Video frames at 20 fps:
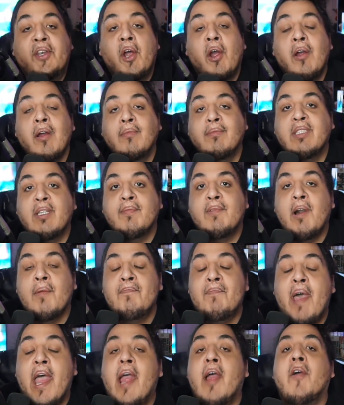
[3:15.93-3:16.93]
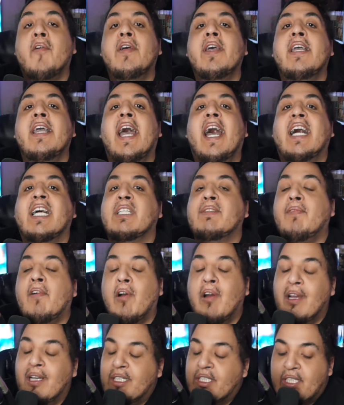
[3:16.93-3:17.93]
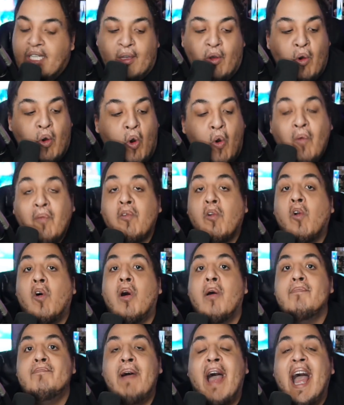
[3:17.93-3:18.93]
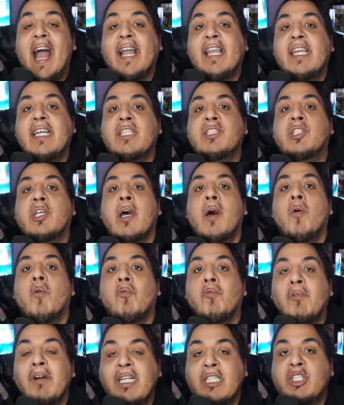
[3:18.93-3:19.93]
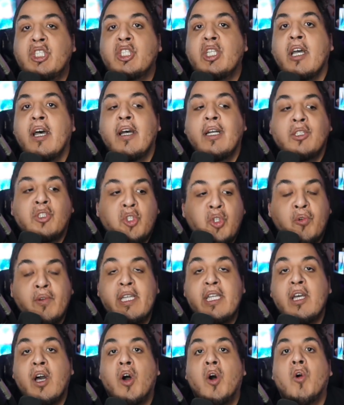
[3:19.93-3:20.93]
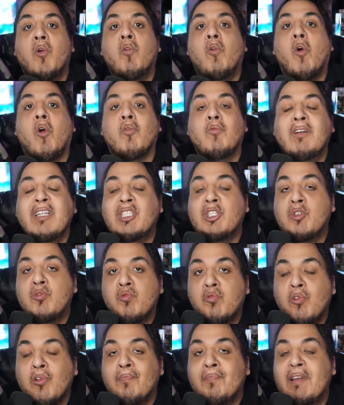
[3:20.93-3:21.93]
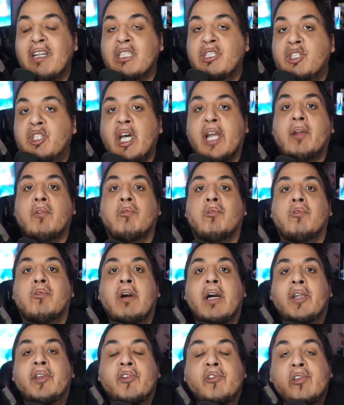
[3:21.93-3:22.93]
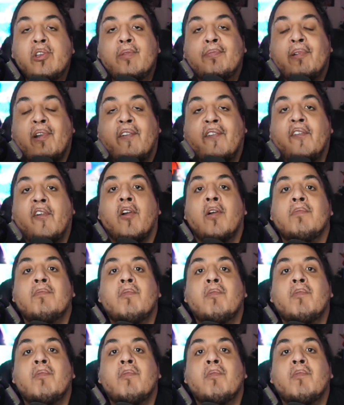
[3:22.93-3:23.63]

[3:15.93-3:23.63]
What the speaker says: terms of comparing as far as overall package, which trio or which group in general do you prefer